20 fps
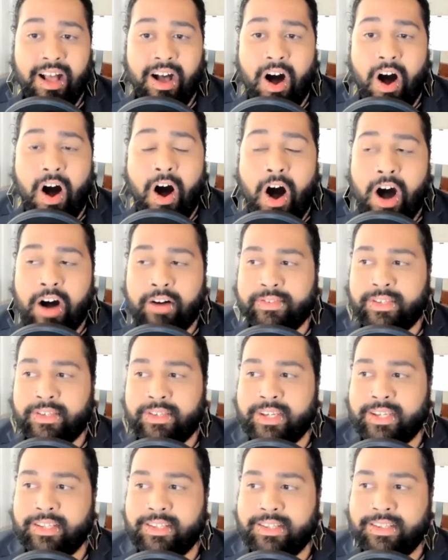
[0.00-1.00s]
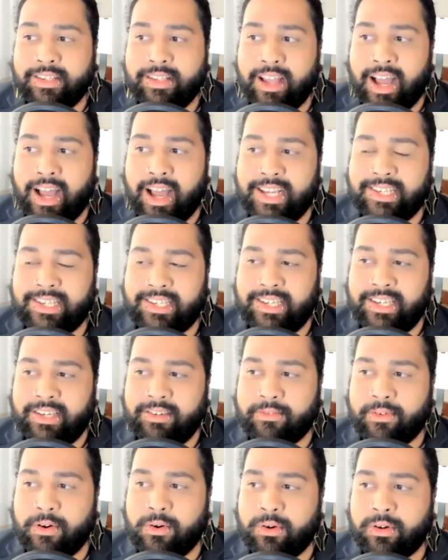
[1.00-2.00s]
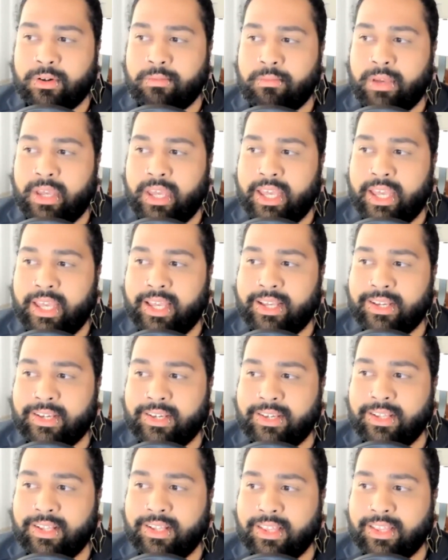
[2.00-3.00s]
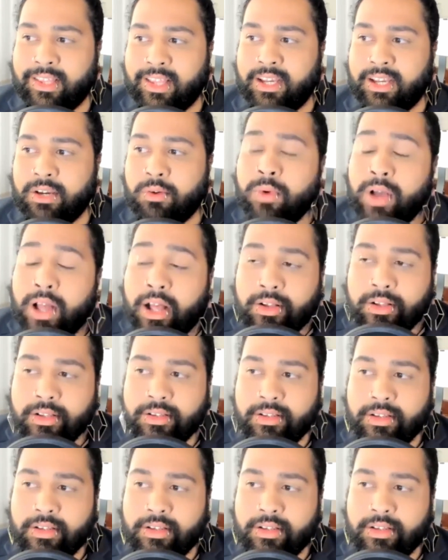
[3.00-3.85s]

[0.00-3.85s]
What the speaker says: Often I see folk being like, well,